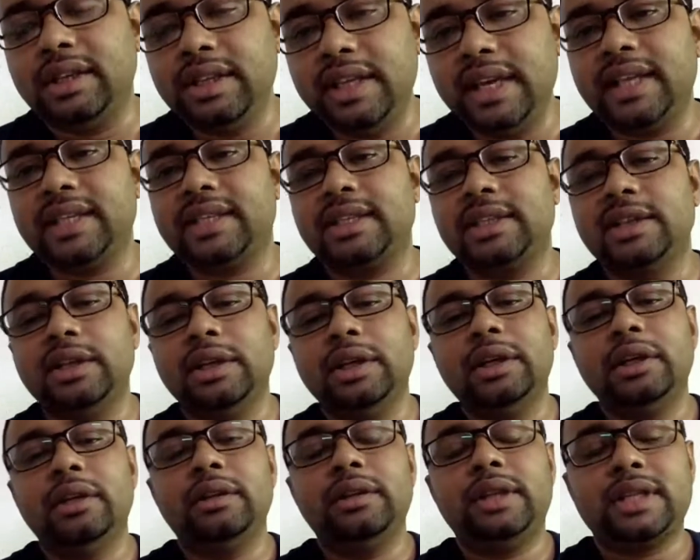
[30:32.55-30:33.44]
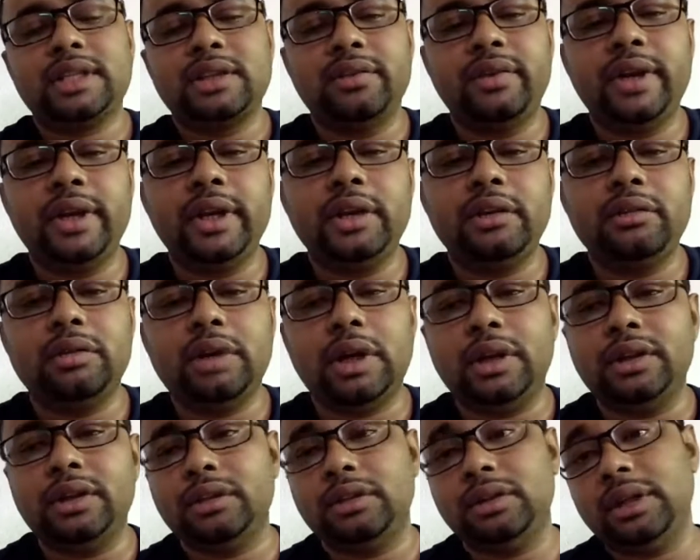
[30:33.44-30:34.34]
Yes, that's very
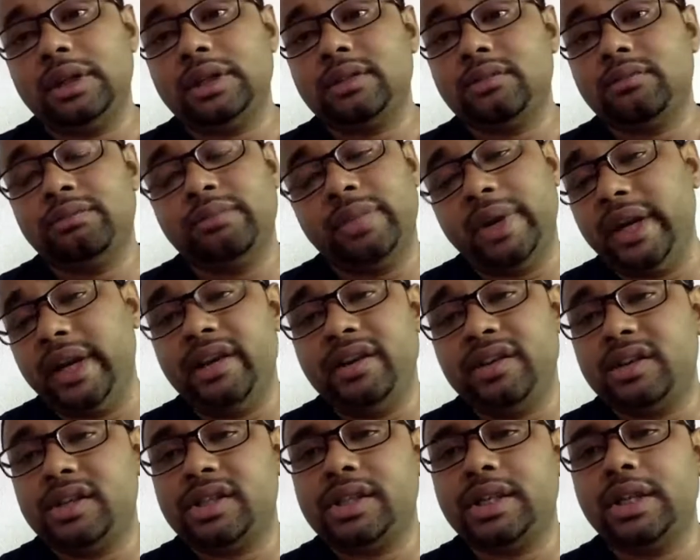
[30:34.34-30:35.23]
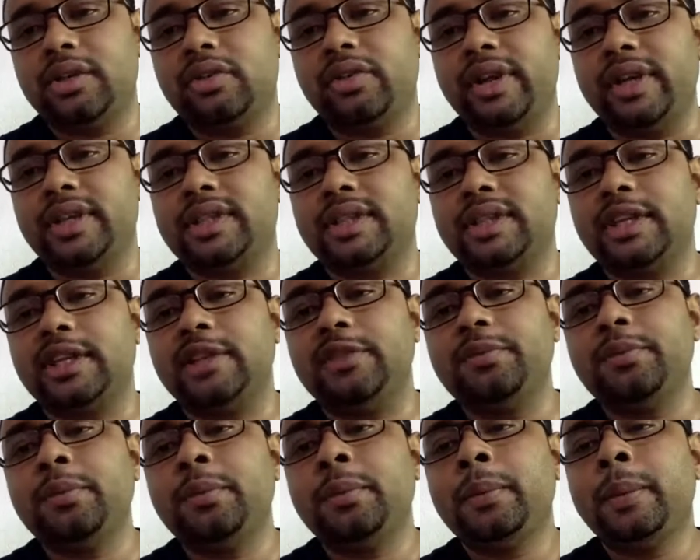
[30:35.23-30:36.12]
interesting question,
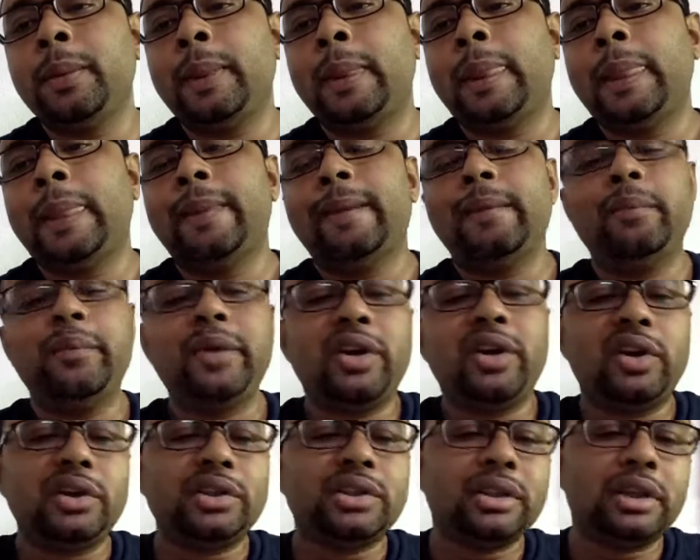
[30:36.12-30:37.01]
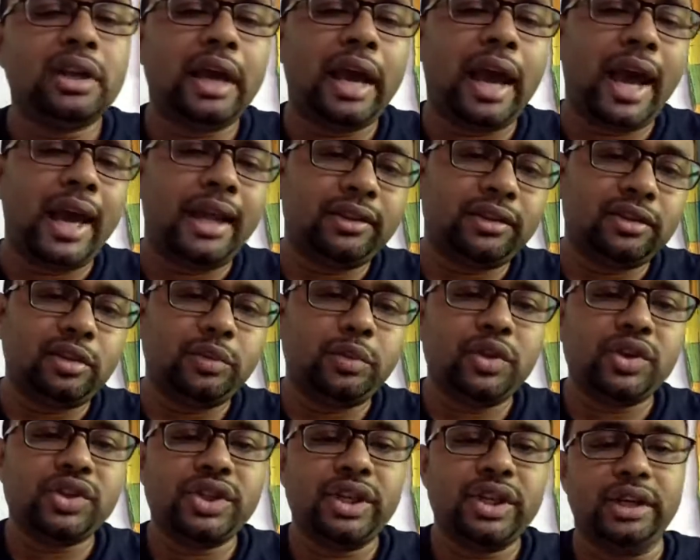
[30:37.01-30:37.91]
because
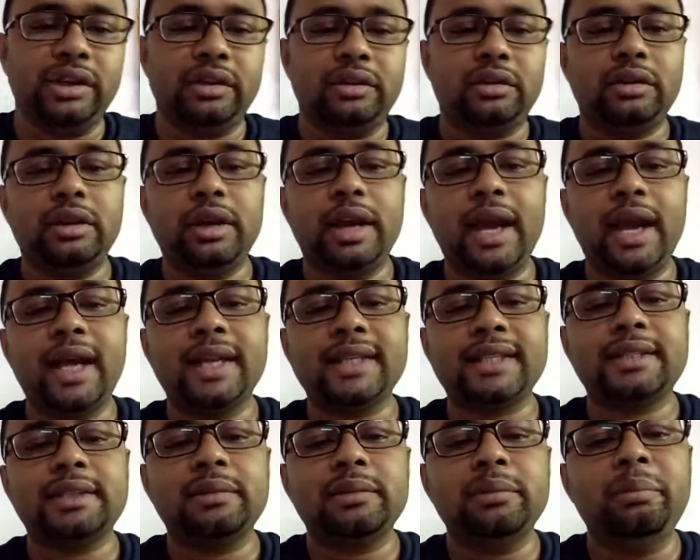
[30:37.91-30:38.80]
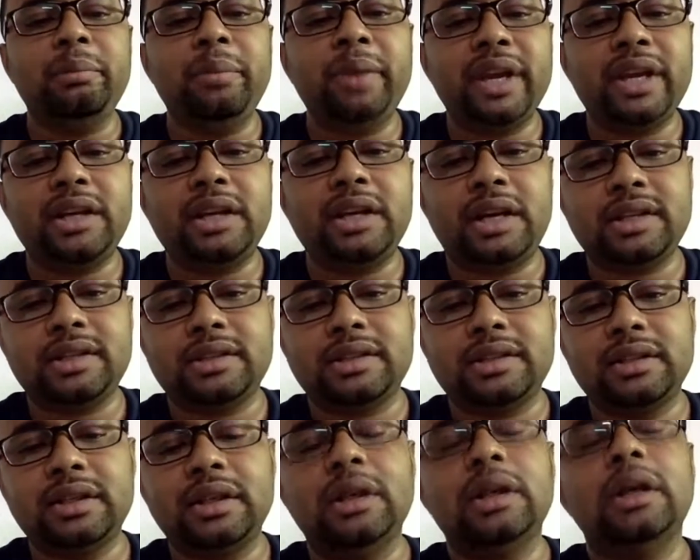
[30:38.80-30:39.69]
Anthropocene has made
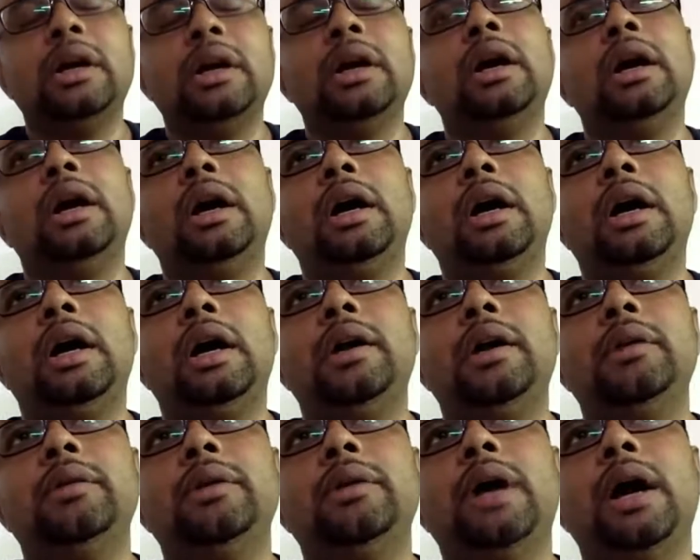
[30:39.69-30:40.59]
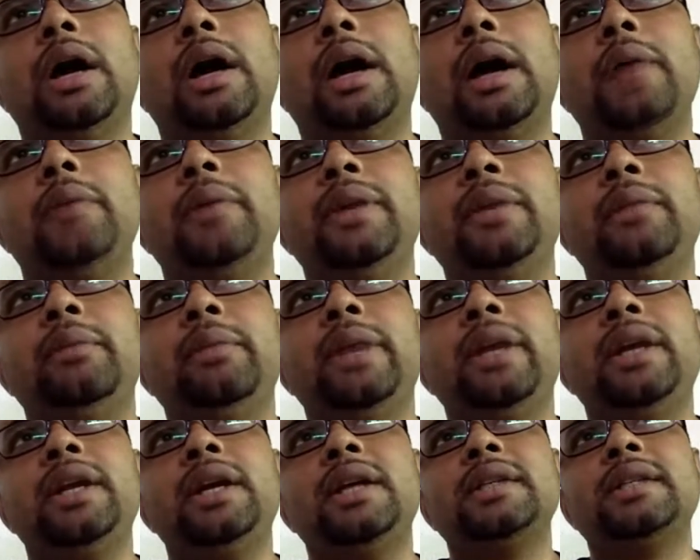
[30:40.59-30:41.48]
us
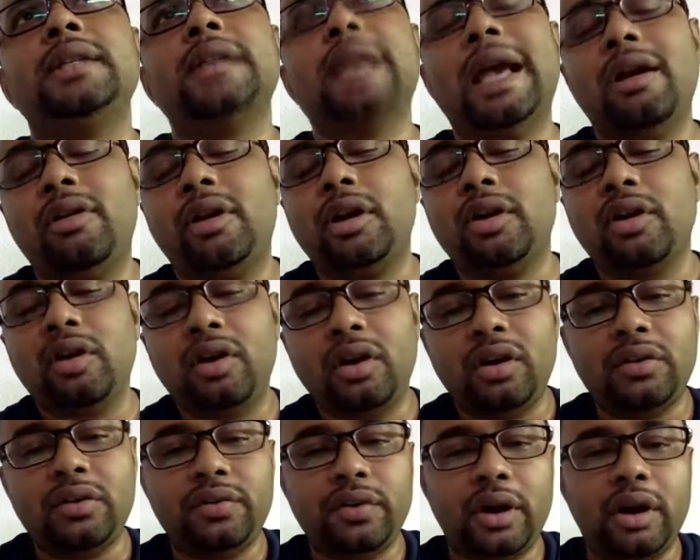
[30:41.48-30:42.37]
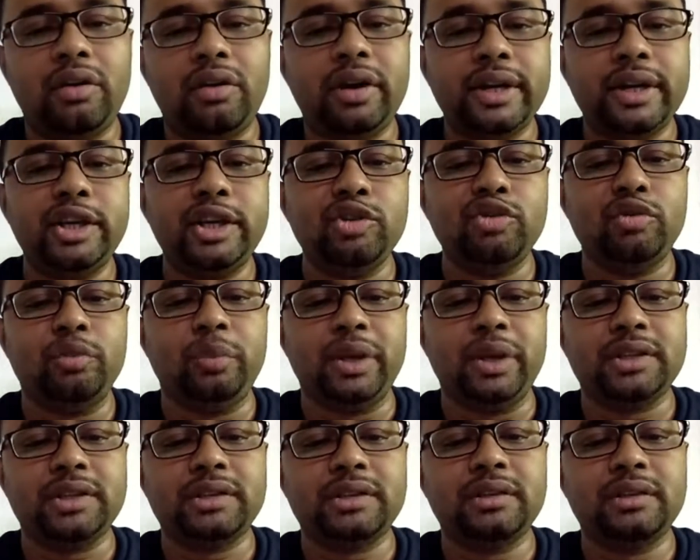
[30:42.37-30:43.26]
aware of our
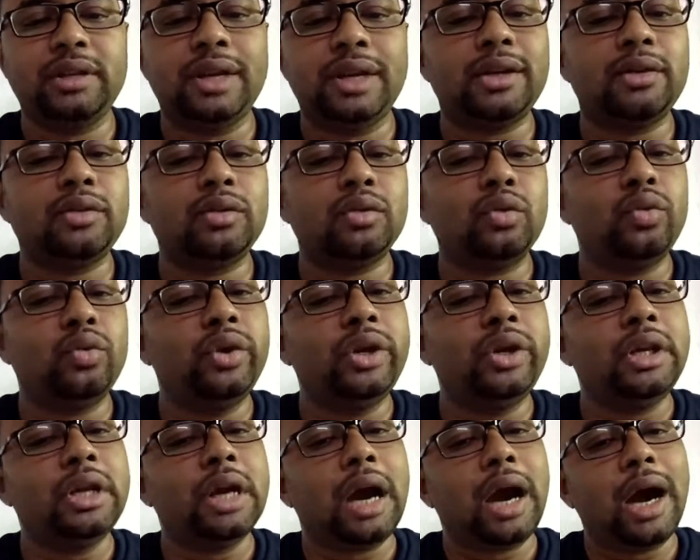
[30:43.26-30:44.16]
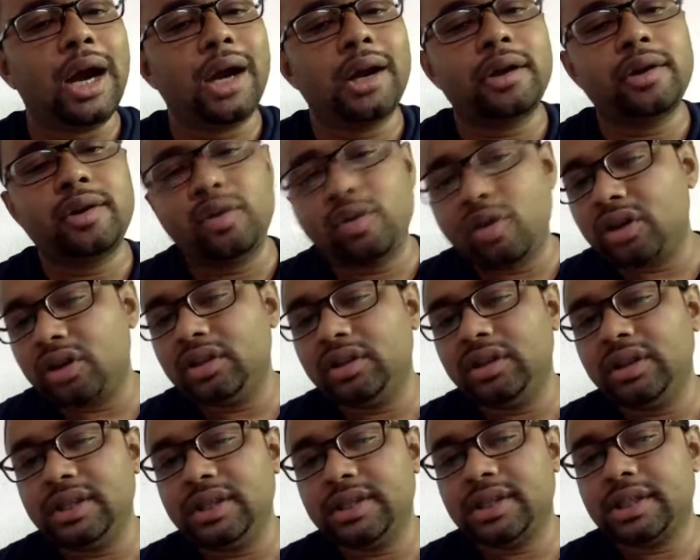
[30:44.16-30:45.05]
hubris, that we are not
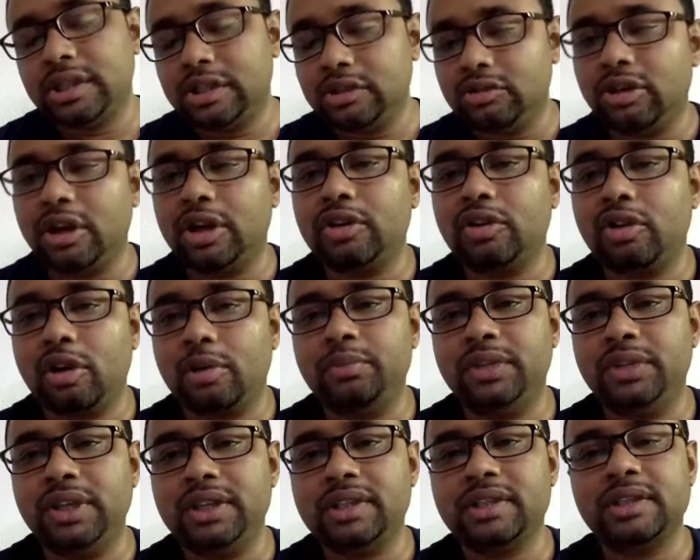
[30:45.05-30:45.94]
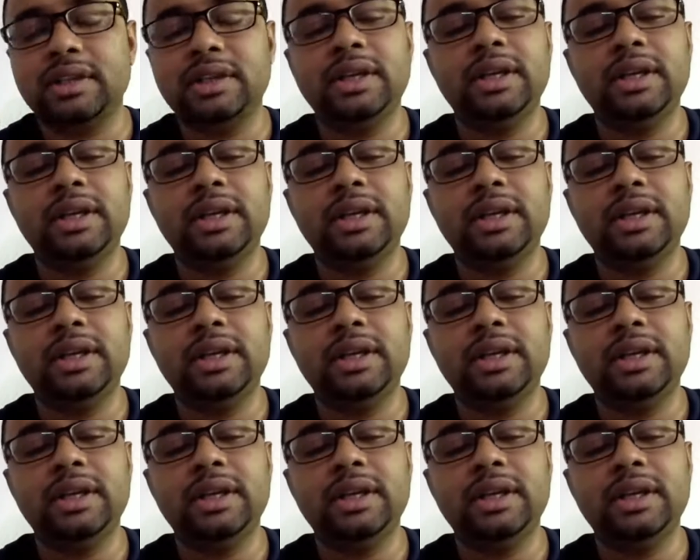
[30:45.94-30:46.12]
the steward of this